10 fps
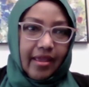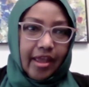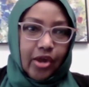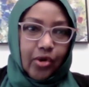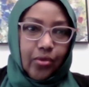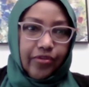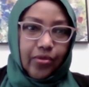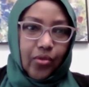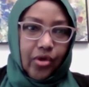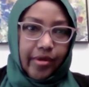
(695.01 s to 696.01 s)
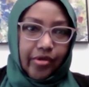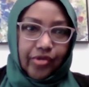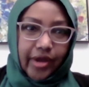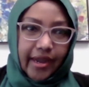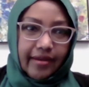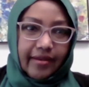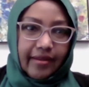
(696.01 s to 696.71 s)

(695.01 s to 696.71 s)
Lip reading: includes women, right?